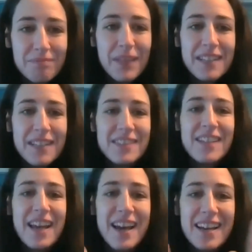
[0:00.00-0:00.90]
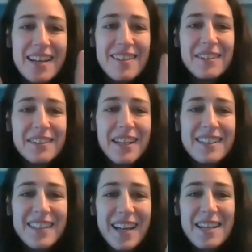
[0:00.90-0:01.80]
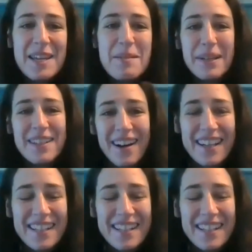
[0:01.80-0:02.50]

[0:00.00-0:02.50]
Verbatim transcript: let's say let's say keep them in at night